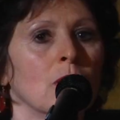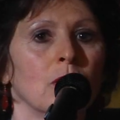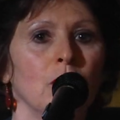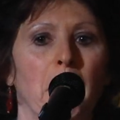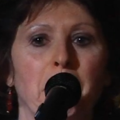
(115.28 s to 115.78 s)

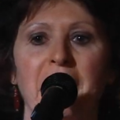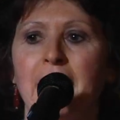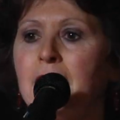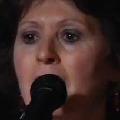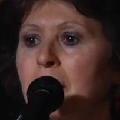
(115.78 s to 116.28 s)
Do you remember
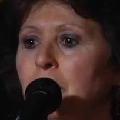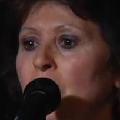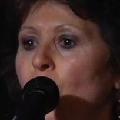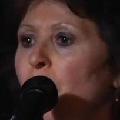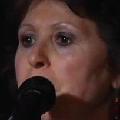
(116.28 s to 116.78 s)
that time
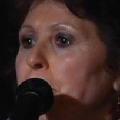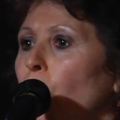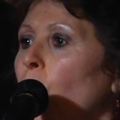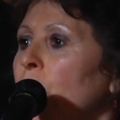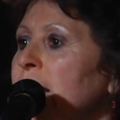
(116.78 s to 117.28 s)
when
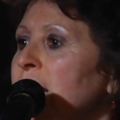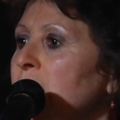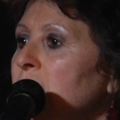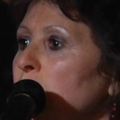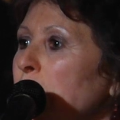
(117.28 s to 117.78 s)

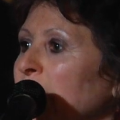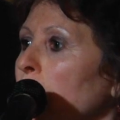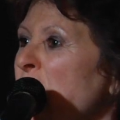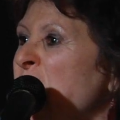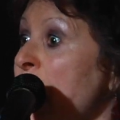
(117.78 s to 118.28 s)
boys
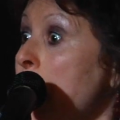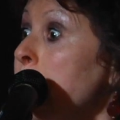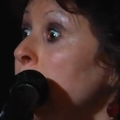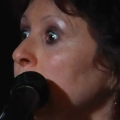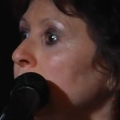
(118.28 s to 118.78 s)
become
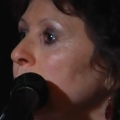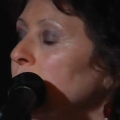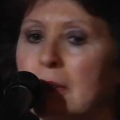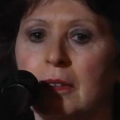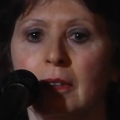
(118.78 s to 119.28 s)
them?
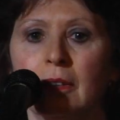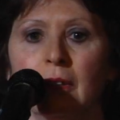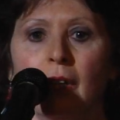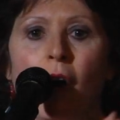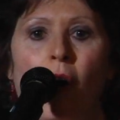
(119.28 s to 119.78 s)

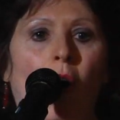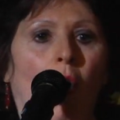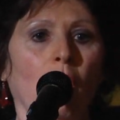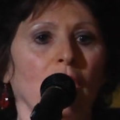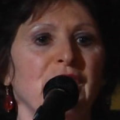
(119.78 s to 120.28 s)

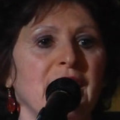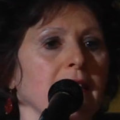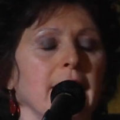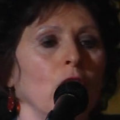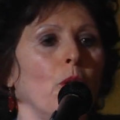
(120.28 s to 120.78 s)
All of a
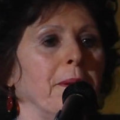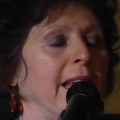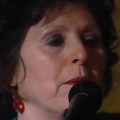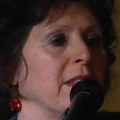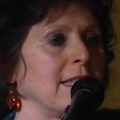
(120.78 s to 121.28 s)
sudden, they don't
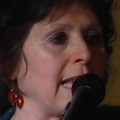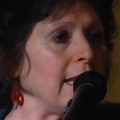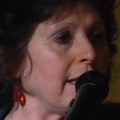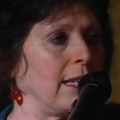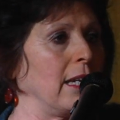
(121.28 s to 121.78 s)
play with us
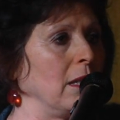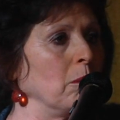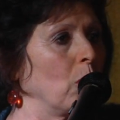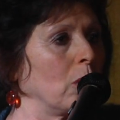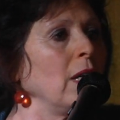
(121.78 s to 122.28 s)
anything
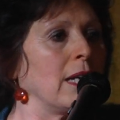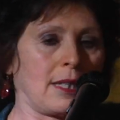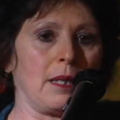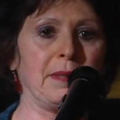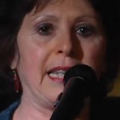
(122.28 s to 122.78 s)
anymore except